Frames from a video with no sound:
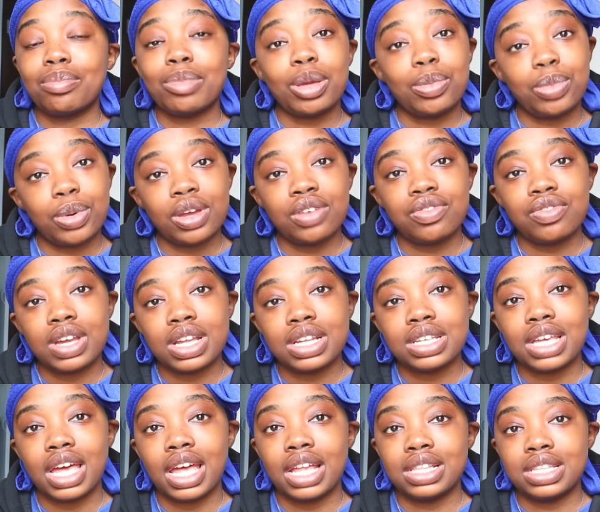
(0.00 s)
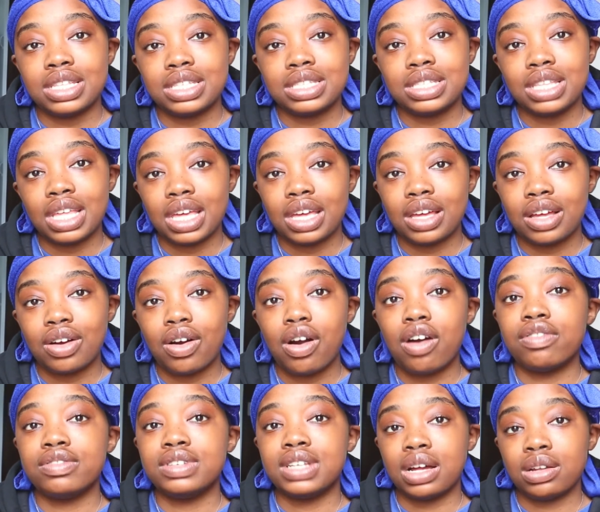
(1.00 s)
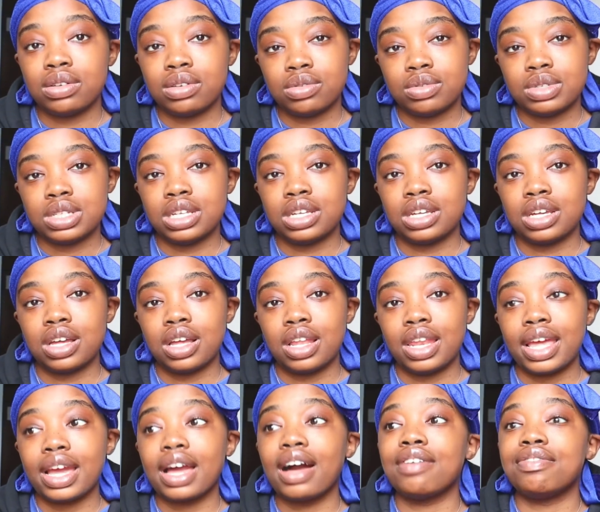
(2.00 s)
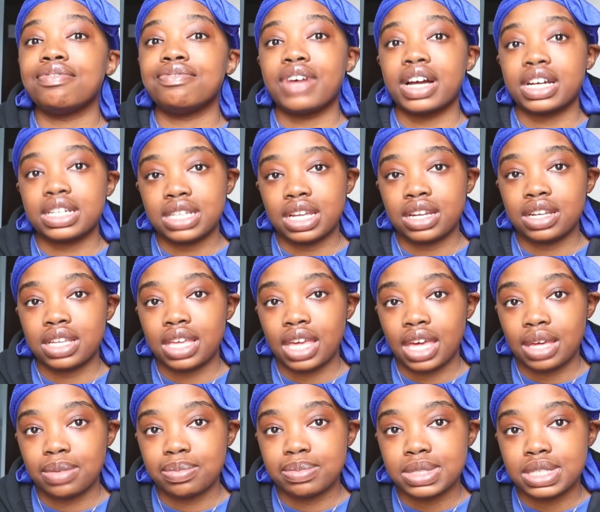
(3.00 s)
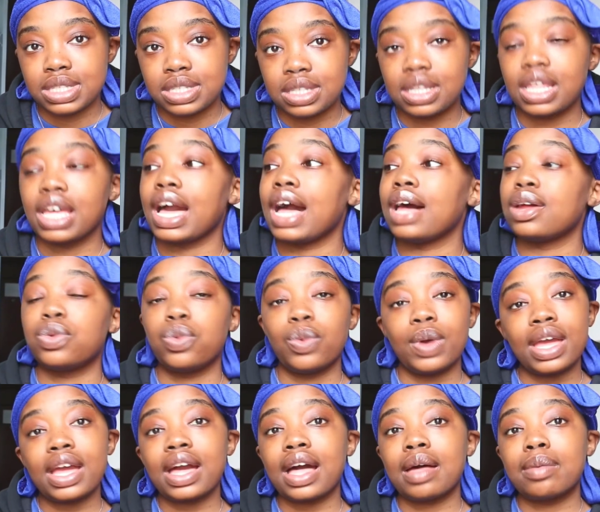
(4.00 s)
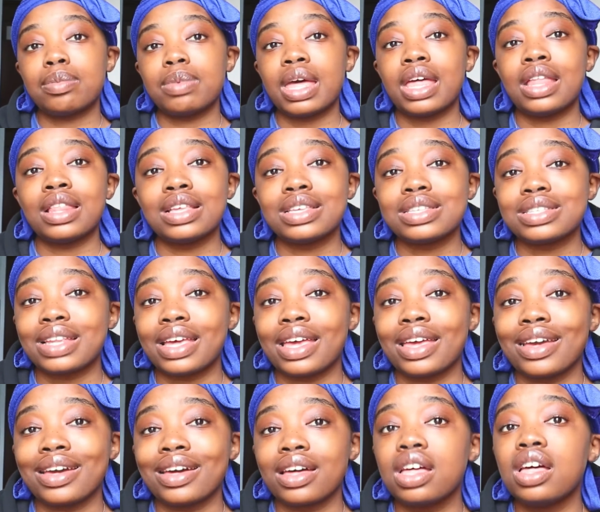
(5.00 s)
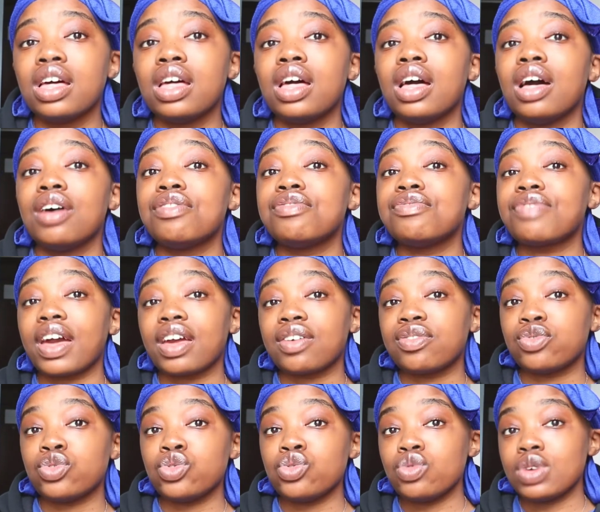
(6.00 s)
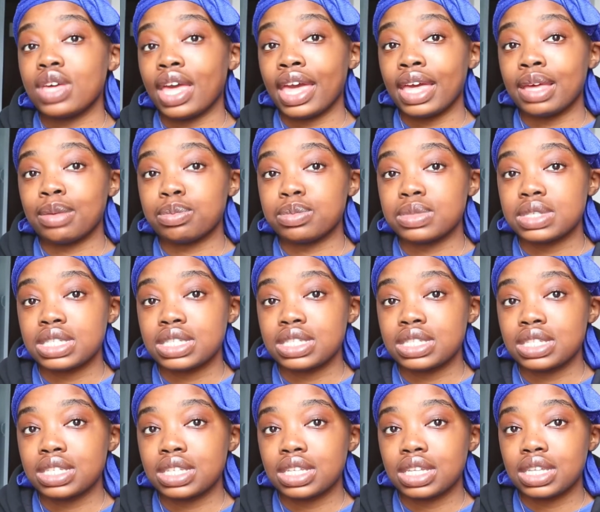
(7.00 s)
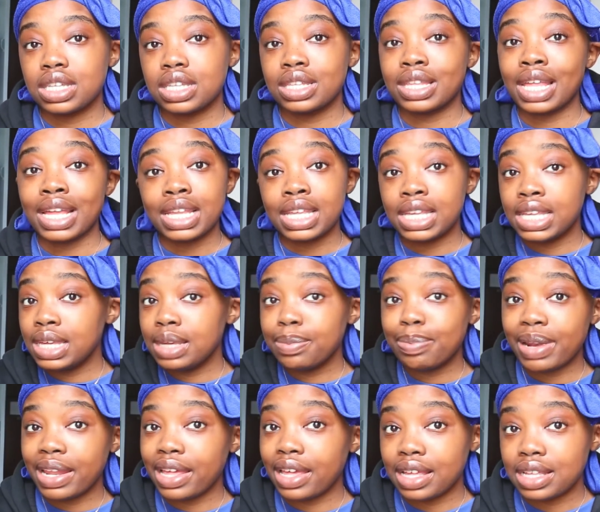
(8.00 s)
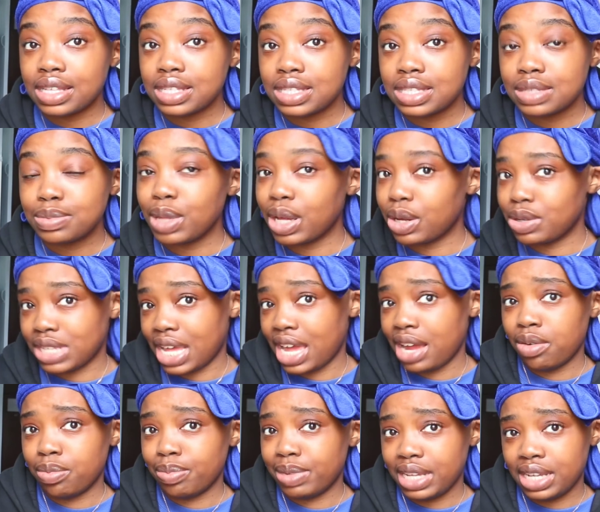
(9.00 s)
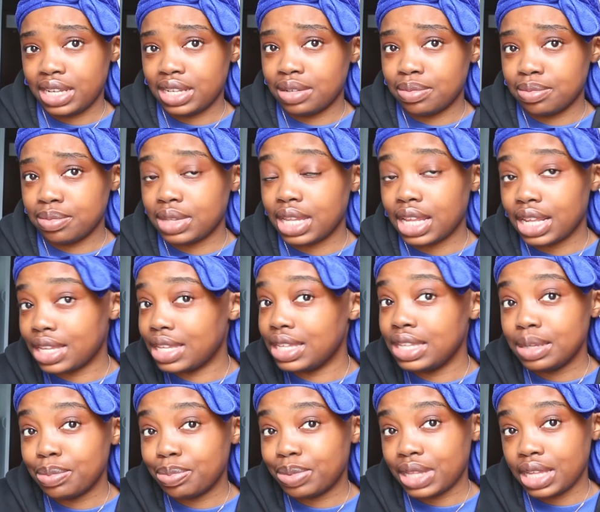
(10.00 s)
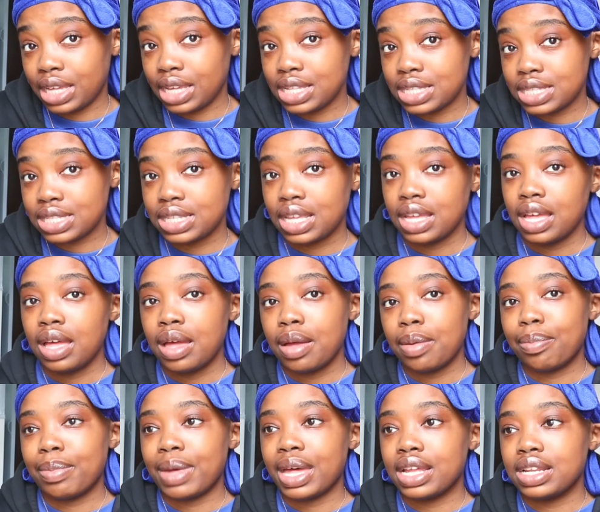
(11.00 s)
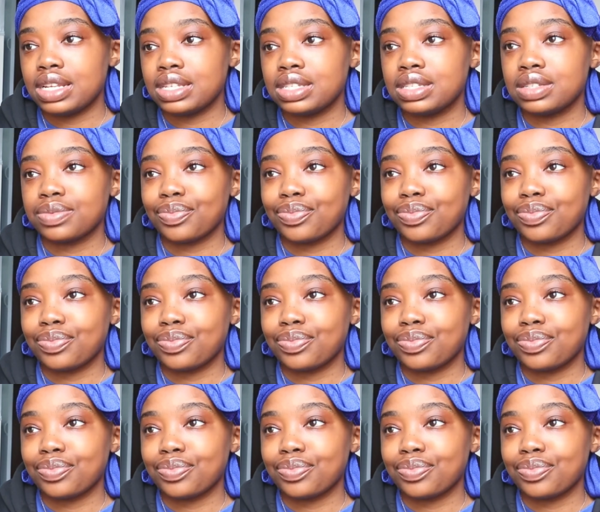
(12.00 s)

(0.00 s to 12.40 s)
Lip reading: my boyfriend had this thing of downloading like a fuck ton of games. Like I'd wake up and he's like 5 new games that he plays, because I don't play them, that he plays. But